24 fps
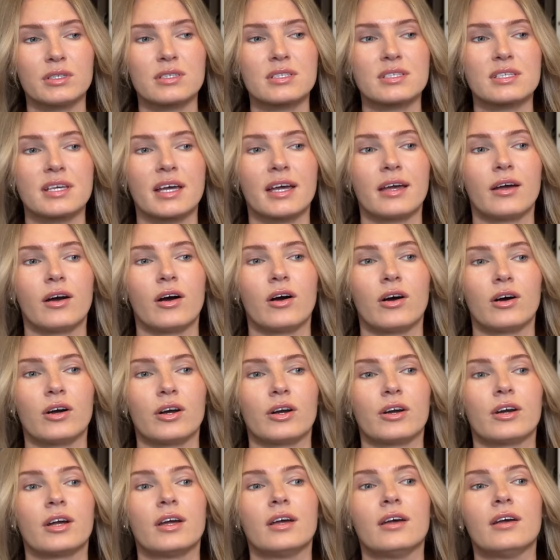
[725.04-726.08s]
say,
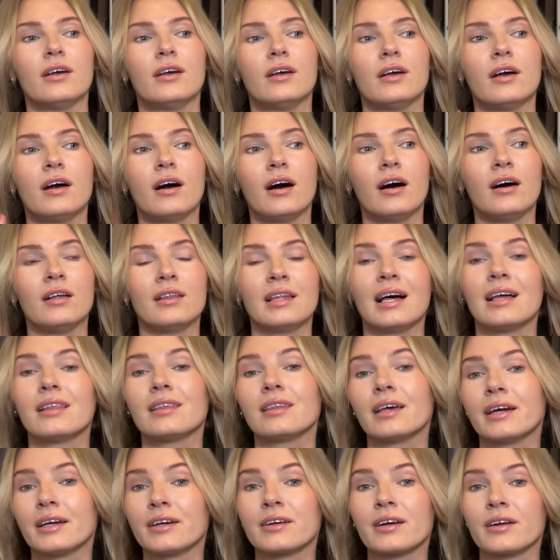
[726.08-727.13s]
are a lot
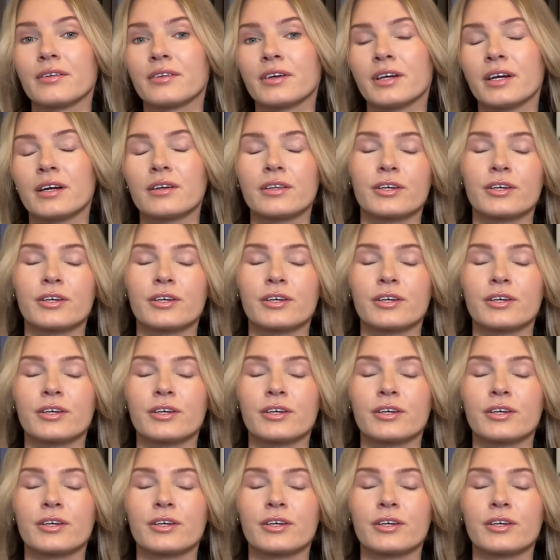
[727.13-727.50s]
lighter on the hair.